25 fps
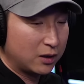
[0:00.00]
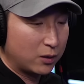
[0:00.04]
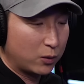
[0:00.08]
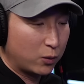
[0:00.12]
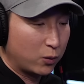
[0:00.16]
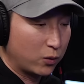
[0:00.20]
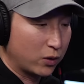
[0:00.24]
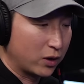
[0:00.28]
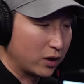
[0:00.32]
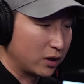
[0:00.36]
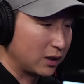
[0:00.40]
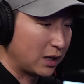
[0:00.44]

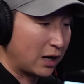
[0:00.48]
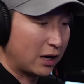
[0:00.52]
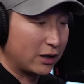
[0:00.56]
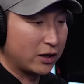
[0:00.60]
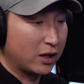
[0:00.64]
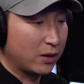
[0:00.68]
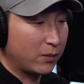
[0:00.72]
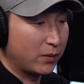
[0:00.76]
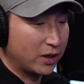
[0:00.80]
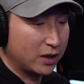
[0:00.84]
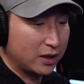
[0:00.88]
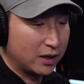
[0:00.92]
We're going to allow
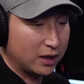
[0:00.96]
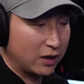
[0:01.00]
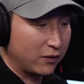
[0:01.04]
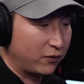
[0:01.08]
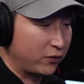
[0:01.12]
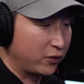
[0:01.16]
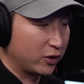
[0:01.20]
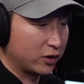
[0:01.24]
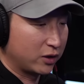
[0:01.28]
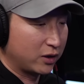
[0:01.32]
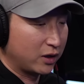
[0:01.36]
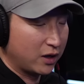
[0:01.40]
them in. If
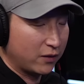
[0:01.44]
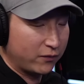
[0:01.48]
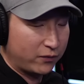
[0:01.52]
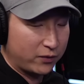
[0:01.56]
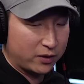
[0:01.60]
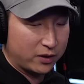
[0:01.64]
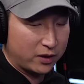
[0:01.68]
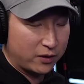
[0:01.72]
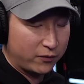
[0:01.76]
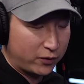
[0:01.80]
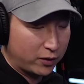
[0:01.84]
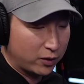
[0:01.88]
you're
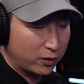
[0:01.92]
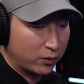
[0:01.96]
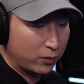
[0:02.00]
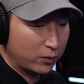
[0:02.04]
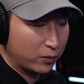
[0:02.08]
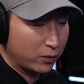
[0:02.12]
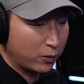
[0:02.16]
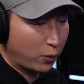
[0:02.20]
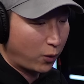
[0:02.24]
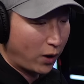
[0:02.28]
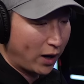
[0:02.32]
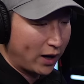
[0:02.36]

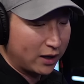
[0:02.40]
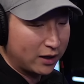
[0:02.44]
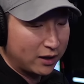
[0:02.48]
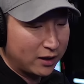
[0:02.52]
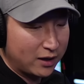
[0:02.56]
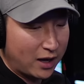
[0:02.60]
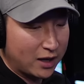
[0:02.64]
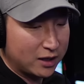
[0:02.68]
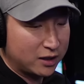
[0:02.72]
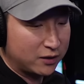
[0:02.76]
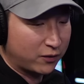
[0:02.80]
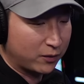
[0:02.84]
white
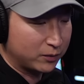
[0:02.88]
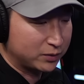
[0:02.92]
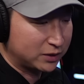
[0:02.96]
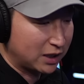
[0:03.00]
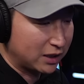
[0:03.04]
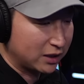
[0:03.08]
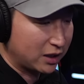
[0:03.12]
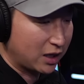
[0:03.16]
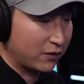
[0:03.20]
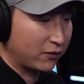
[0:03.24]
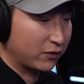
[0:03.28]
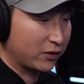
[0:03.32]
and you're from
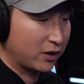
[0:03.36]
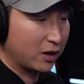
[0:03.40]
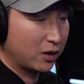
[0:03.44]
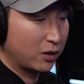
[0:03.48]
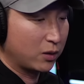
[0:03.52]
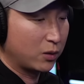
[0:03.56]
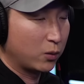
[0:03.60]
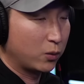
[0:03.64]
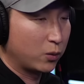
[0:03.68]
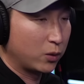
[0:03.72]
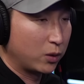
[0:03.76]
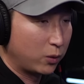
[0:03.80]
South
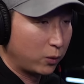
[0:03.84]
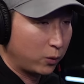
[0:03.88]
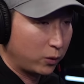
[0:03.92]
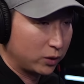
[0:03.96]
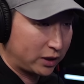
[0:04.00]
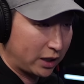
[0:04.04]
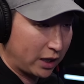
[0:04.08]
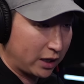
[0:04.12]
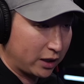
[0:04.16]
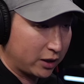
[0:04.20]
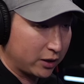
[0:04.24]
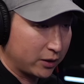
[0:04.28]
Africa, we'll
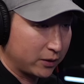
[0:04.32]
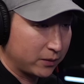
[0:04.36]
take you.